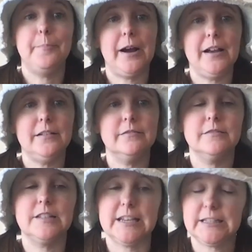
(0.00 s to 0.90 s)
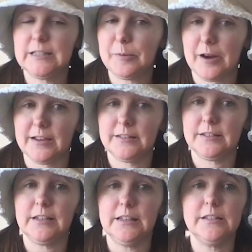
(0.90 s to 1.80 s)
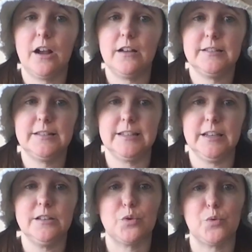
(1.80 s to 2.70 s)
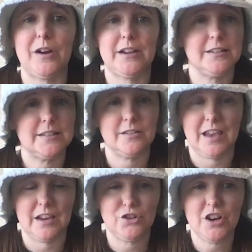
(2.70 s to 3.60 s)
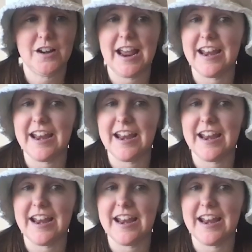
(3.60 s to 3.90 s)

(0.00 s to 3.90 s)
but to his surprise, Esau seeks reconciliation